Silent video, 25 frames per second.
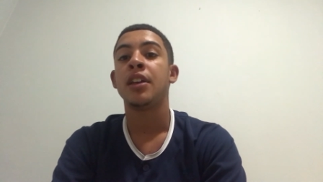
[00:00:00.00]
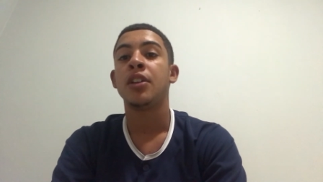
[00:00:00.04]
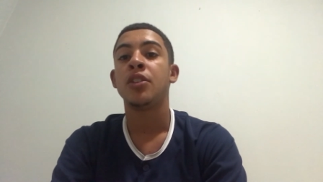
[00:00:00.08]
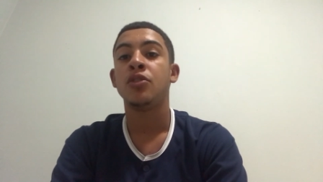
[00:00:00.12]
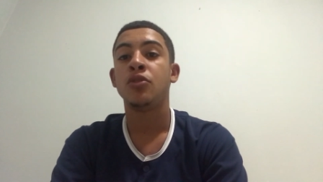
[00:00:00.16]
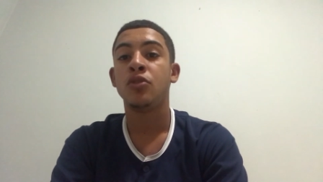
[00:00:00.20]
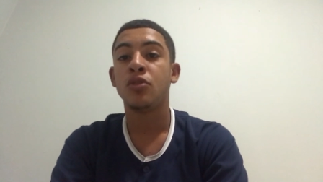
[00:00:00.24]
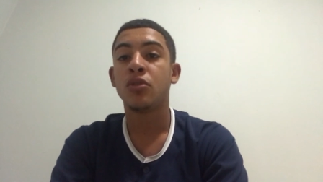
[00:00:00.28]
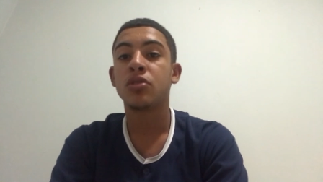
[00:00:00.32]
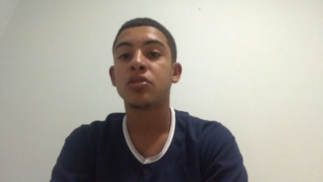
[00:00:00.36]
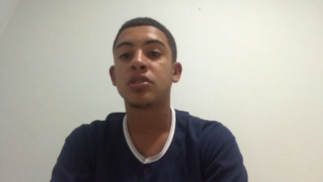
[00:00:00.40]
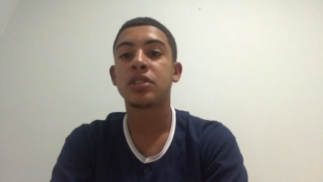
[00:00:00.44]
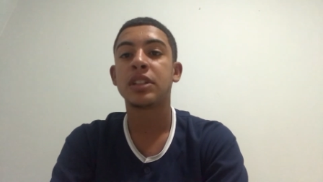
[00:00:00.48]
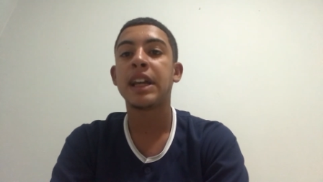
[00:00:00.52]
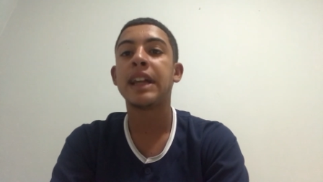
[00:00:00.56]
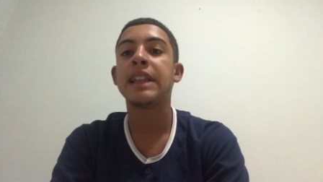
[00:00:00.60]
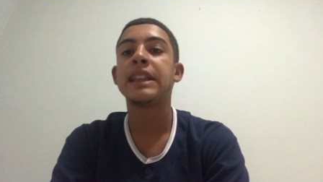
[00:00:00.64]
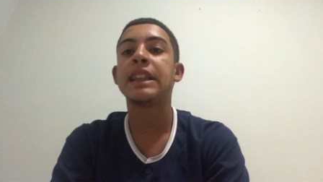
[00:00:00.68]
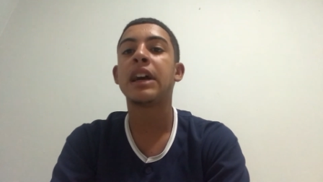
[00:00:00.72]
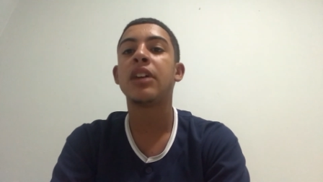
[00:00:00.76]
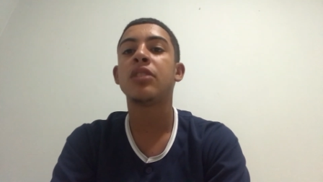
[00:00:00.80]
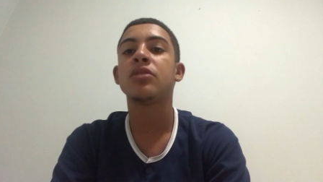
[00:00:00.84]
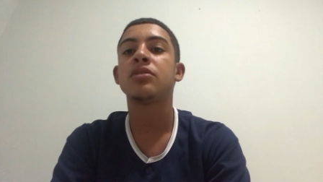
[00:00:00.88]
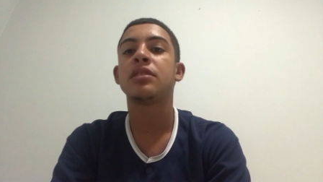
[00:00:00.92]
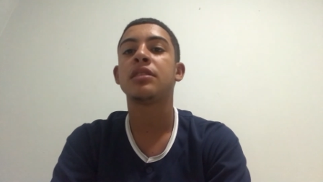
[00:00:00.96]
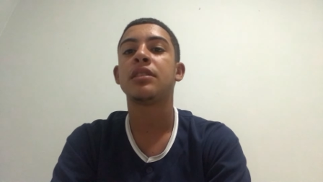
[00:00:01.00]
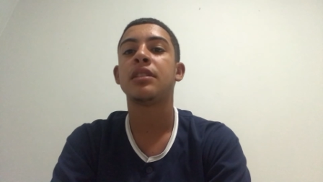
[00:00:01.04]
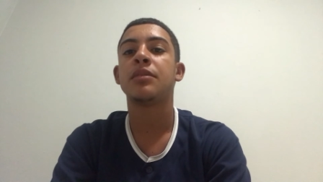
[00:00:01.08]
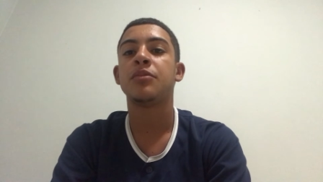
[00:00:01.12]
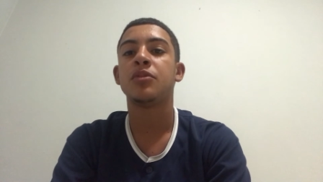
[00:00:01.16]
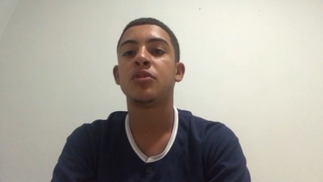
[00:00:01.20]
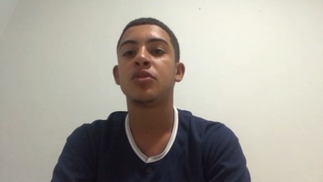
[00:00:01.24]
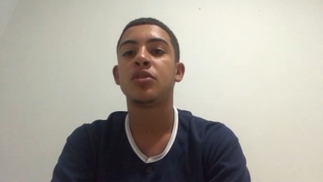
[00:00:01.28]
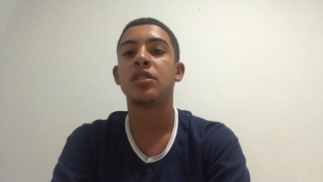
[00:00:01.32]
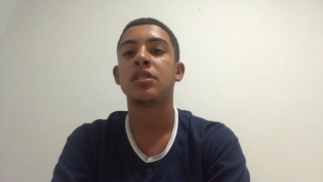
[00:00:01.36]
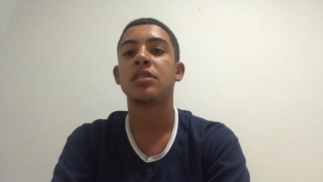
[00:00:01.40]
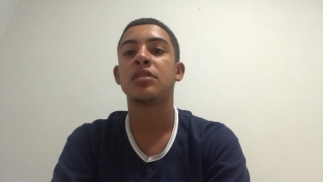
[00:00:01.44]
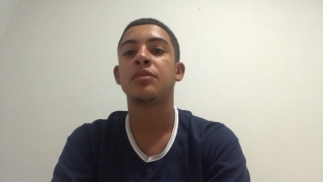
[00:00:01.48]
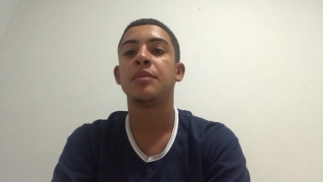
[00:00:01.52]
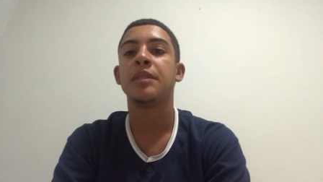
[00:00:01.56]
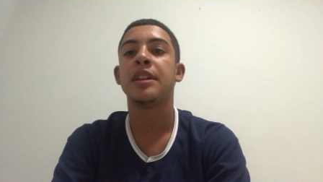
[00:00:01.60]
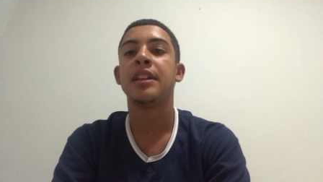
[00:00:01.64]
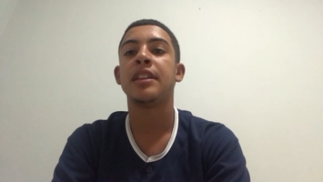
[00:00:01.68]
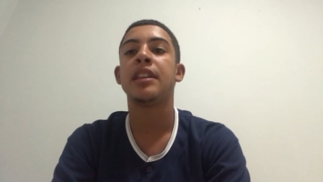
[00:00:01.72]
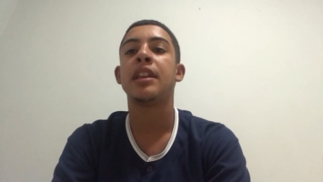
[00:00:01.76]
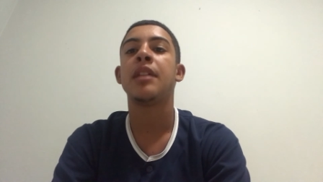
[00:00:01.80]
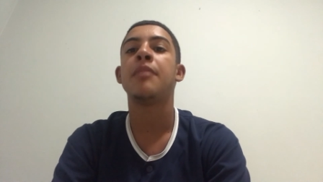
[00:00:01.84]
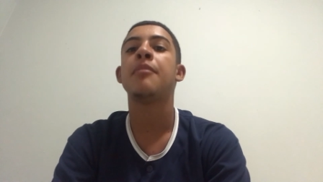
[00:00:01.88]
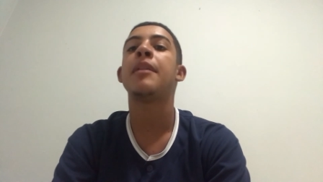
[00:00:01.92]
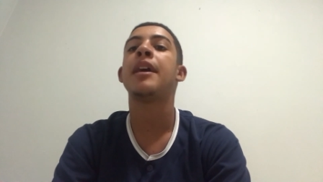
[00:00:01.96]
you'll stand out to them, trust me,
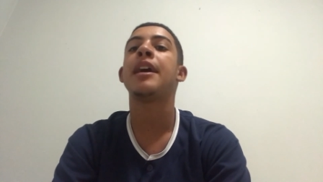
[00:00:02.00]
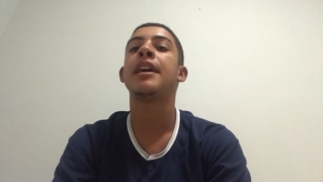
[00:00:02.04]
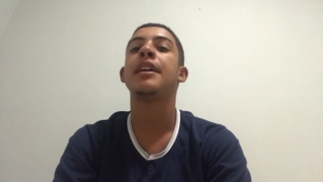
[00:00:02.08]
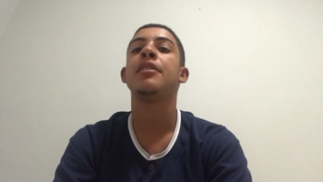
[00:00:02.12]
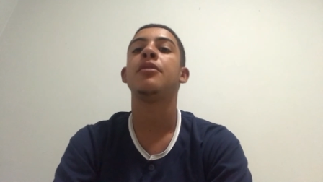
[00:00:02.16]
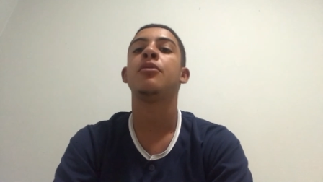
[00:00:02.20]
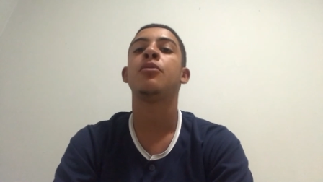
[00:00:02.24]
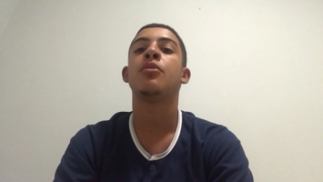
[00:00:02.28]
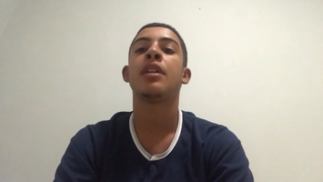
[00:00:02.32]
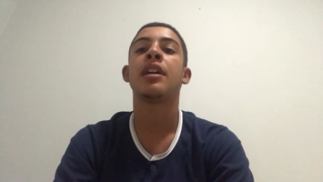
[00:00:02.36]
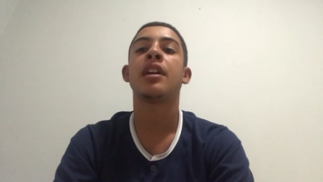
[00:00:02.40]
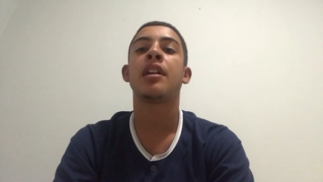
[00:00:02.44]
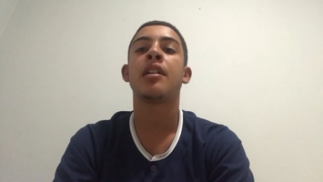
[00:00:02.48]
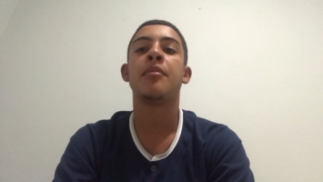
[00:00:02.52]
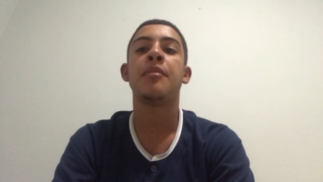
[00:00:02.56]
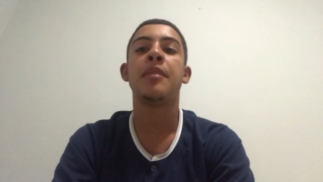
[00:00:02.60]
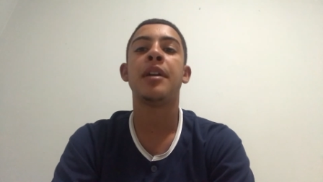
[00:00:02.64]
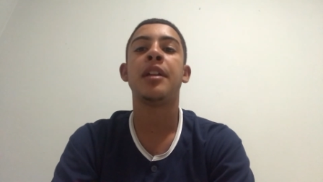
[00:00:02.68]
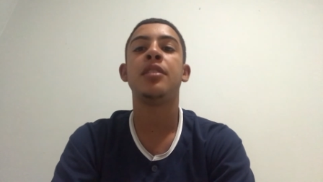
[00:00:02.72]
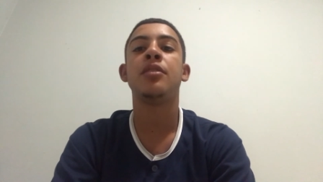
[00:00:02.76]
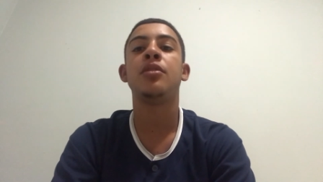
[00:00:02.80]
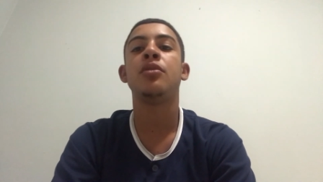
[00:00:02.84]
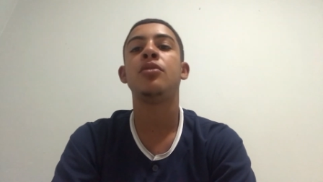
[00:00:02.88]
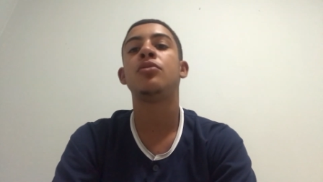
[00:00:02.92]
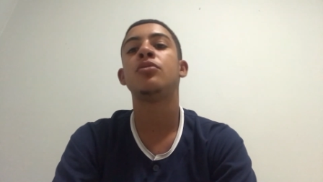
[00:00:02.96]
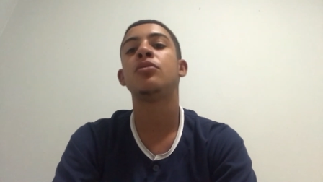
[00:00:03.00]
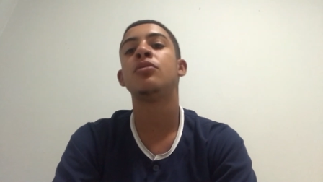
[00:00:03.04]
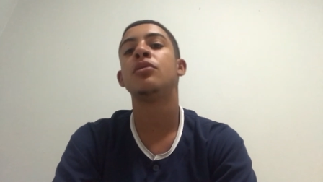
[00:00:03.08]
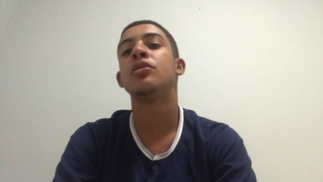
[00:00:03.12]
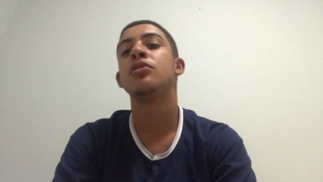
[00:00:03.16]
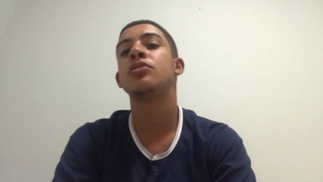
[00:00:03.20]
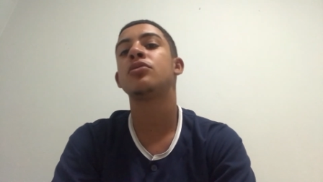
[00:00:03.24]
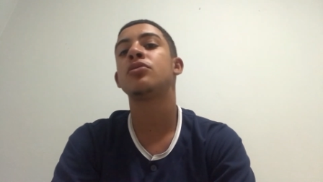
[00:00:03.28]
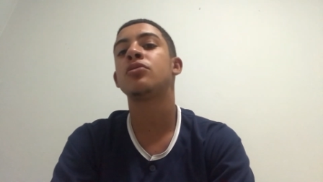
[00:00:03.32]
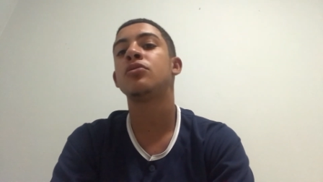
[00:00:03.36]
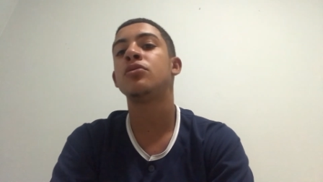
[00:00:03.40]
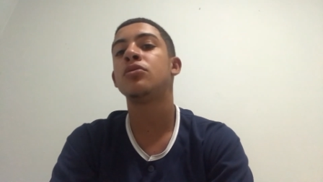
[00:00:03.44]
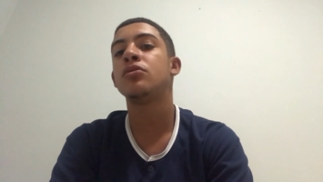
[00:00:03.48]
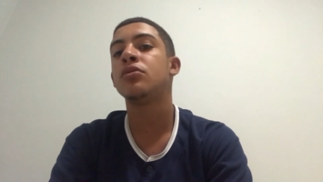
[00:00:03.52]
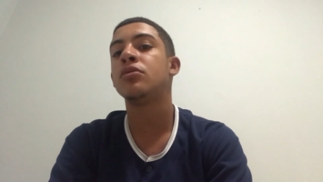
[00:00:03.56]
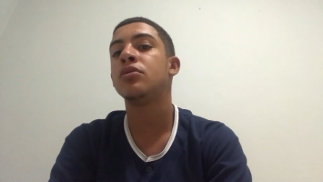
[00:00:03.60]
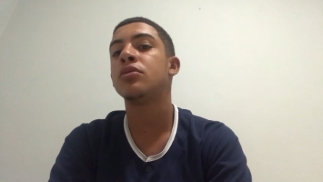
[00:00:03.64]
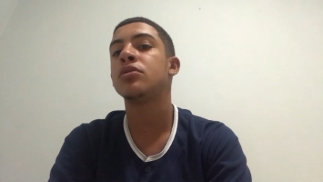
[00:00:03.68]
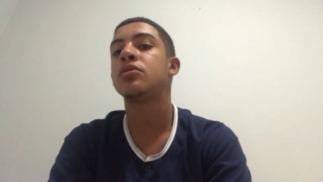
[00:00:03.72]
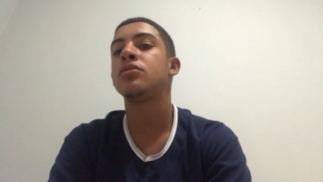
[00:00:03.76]
and they might recommend you to a school,